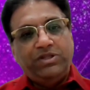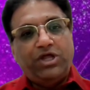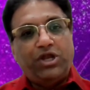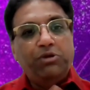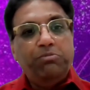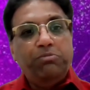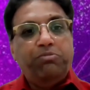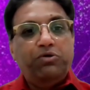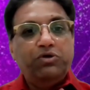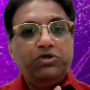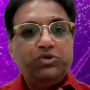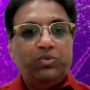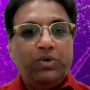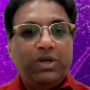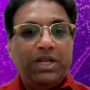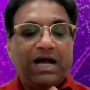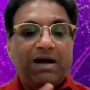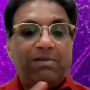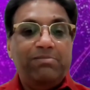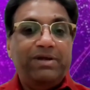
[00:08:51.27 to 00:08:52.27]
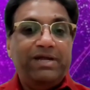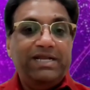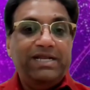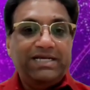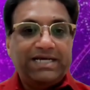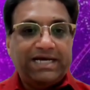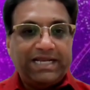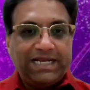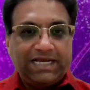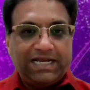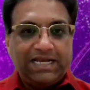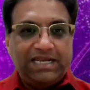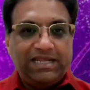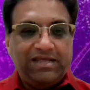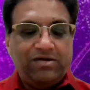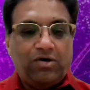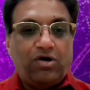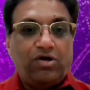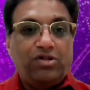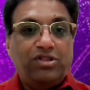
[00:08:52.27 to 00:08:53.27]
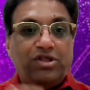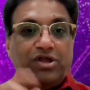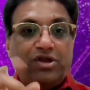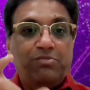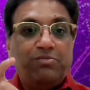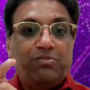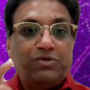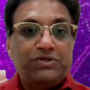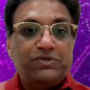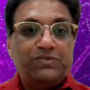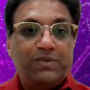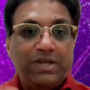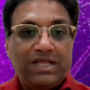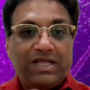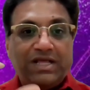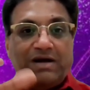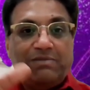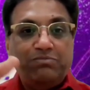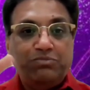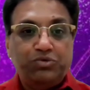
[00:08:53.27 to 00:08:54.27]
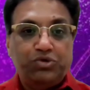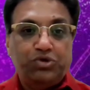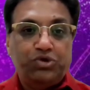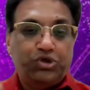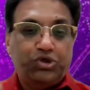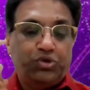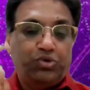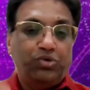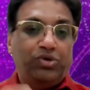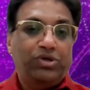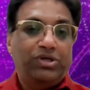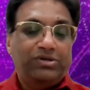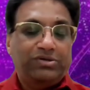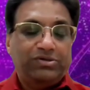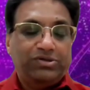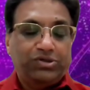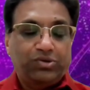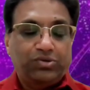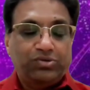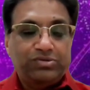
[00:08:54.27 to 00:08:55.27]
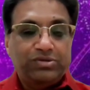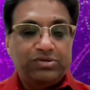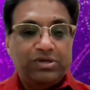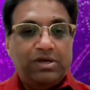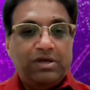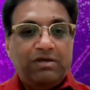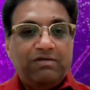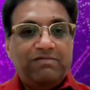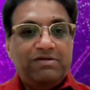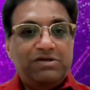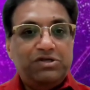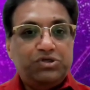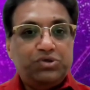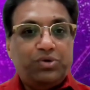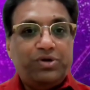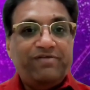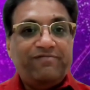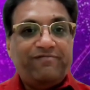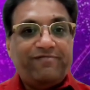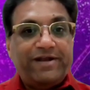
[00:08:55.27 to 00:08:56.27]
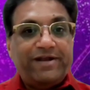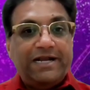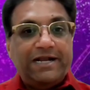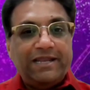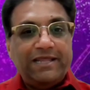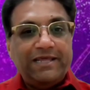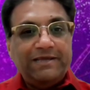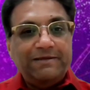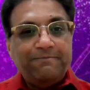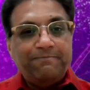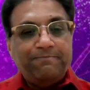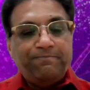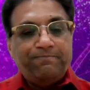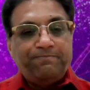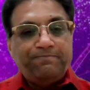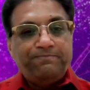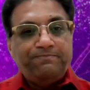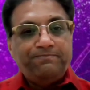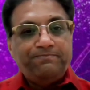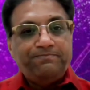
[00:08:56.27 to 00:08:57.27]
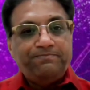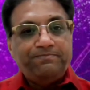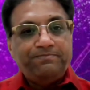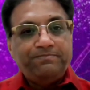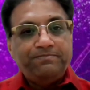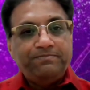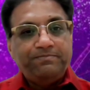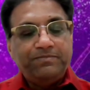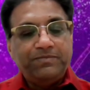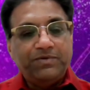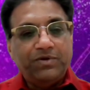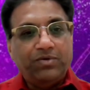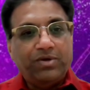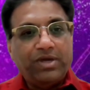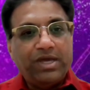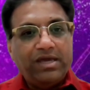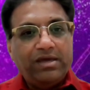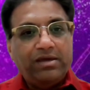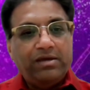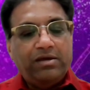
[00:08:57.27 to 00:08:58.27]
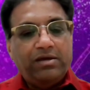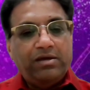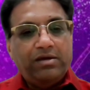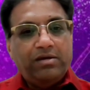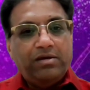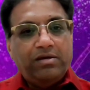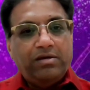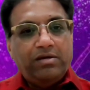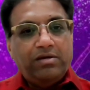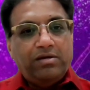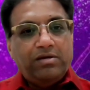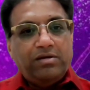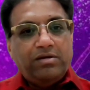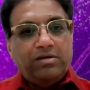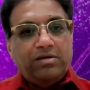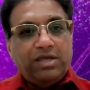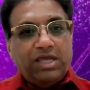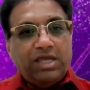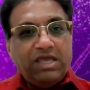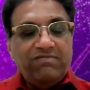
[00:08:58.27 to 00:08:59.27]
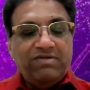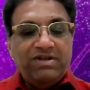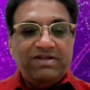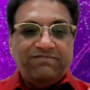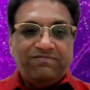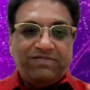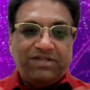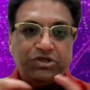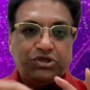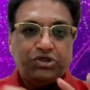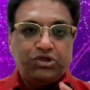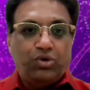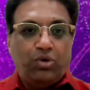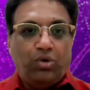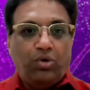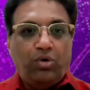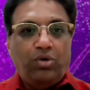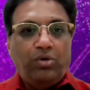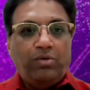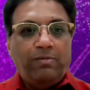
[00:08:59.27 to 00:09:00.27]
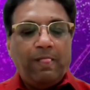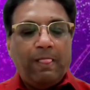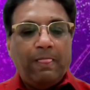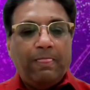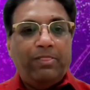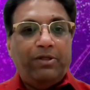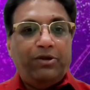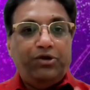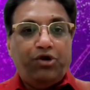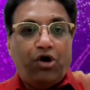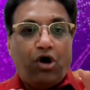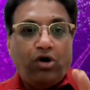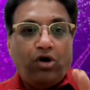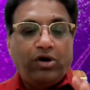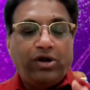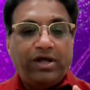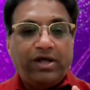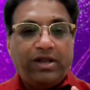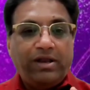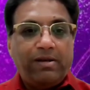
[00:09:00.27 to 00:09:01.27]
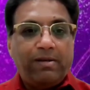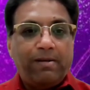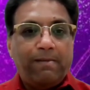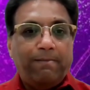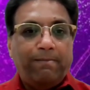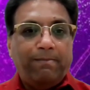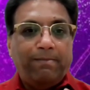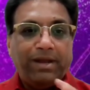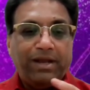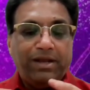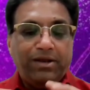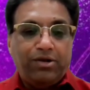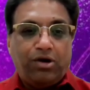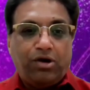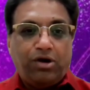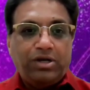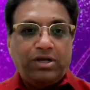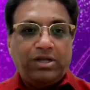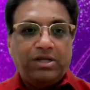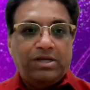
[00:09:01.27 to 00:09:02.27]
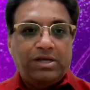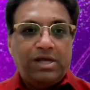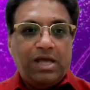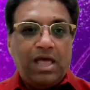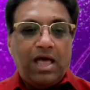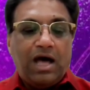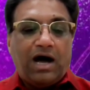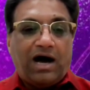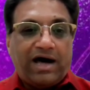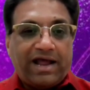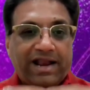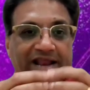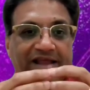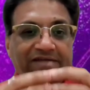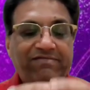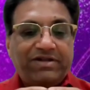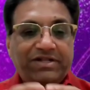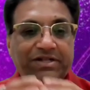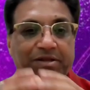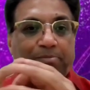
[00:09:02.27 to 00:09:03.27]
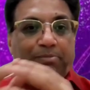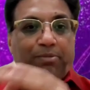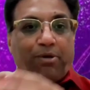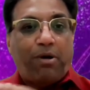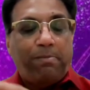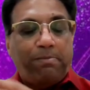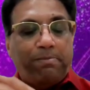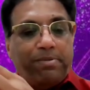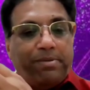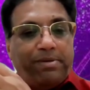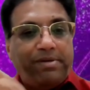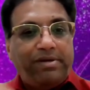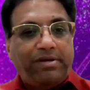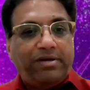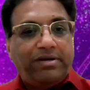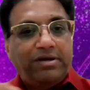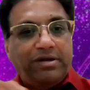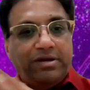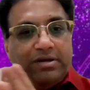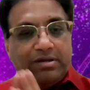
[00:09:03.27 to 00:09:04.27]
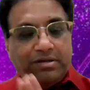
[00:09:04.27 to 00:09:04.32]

The reports will come incorrectly, or the reports will show differently. Okay. Even if they show, the doctor may not arrive at the proper